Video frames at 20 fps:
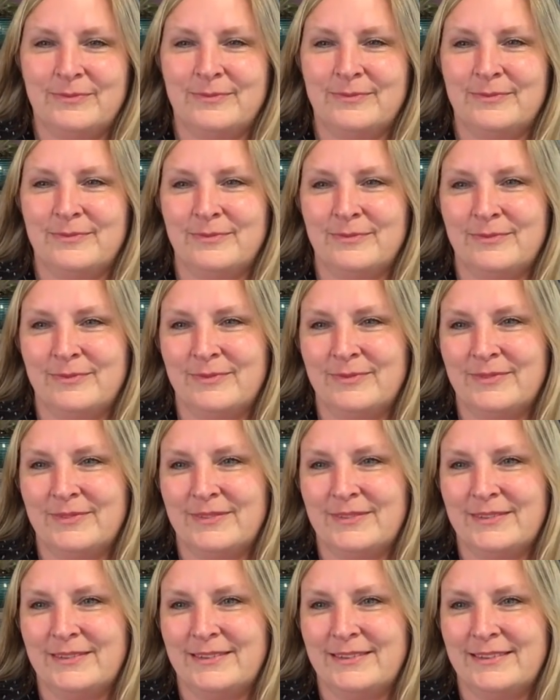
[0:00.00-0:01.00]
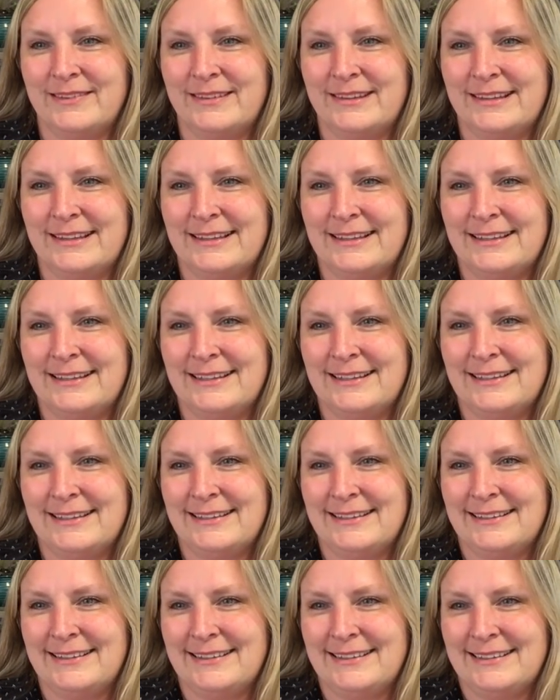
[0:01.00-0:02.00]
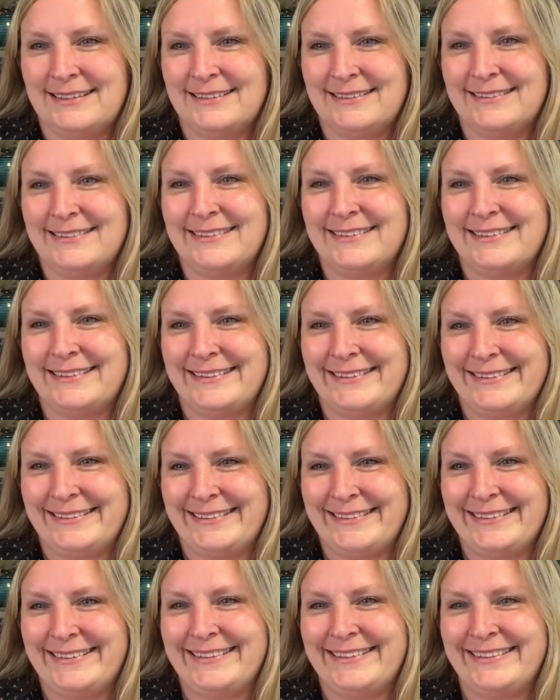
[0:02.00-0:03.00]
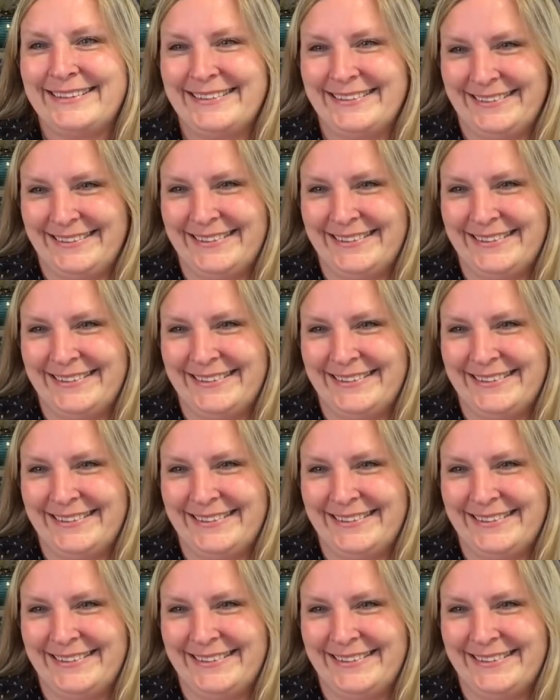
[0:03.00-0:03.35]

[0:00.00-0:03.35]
The person shown says nothing.